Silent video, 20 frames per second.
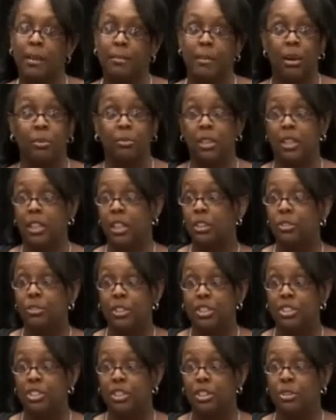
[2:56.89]
am I really a
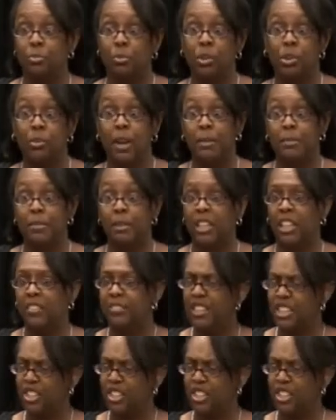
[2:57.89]
Christian? What do I believe?